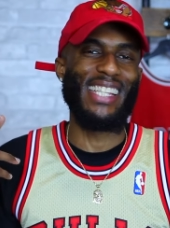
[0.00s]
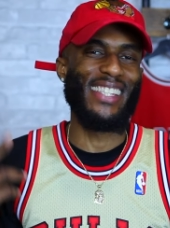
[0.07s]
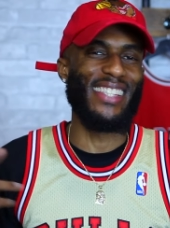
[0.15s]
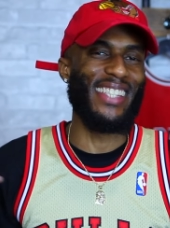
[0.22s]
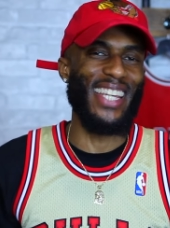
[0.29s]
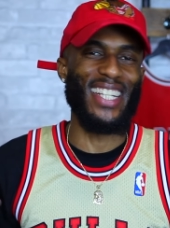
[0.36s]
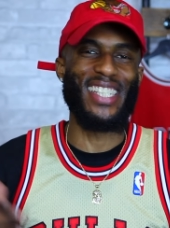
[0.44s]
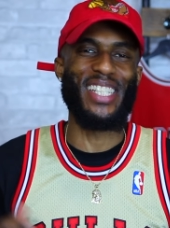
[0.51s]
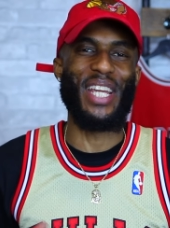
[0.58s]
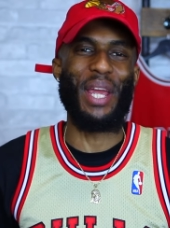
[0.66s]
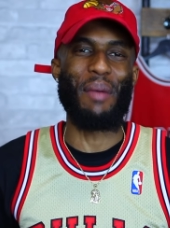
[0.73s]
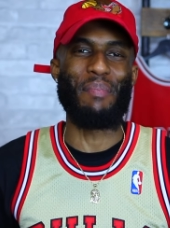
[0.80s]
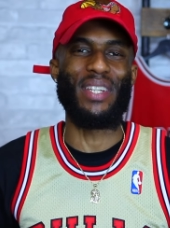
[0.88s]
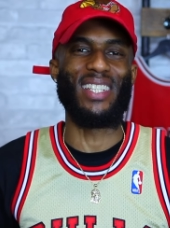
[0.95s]
six
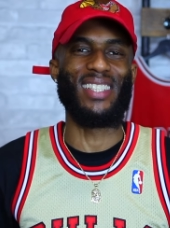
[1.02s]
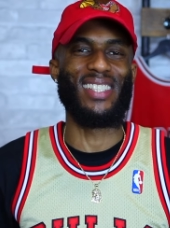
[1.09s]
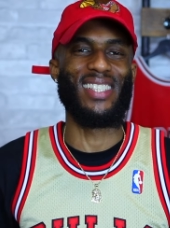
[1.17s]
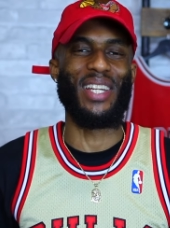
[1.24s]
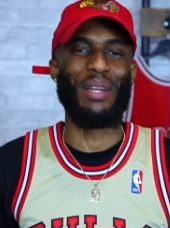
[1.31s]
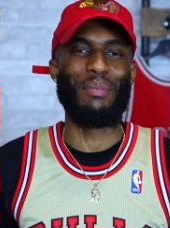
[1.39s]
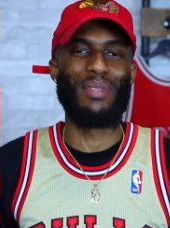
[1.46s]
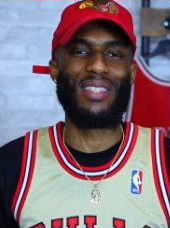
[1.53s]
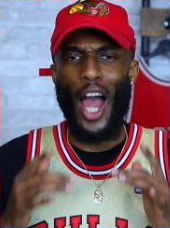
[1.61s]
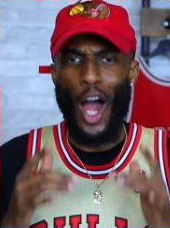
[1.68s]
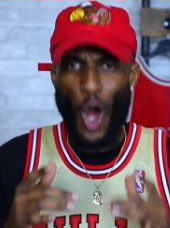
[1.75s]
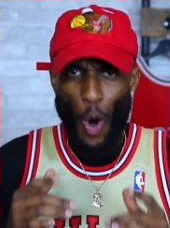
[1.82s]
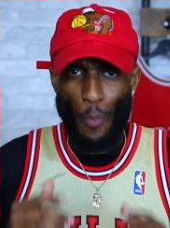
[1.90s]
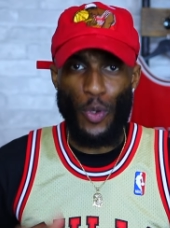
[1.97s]
championships. I
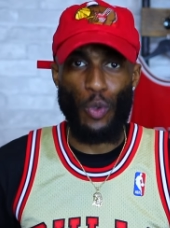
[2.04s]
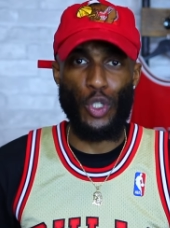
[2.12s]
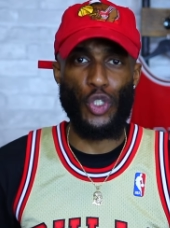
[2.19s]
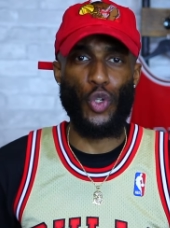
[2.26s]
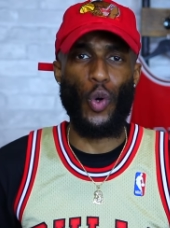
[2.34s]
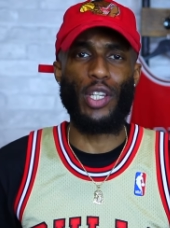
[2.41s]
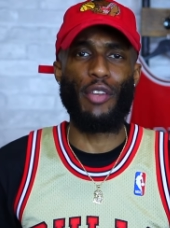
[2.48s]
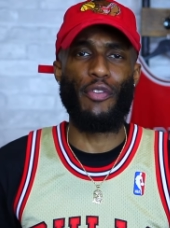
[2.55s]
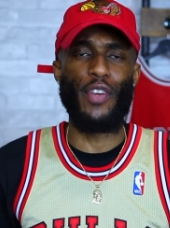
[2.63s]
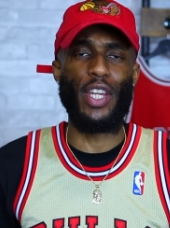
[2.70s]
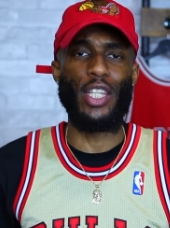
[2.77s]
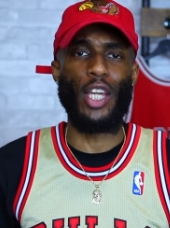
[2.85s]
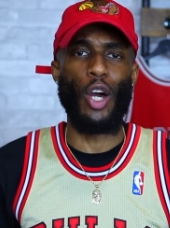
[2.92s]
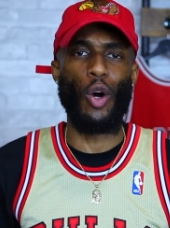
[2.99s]
hope you enjoyed the
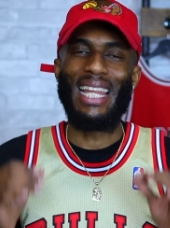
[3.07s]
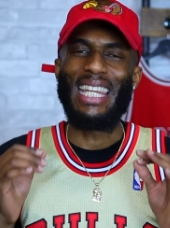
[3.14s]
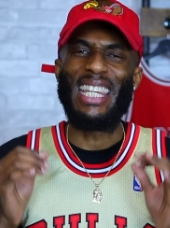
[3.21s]
video.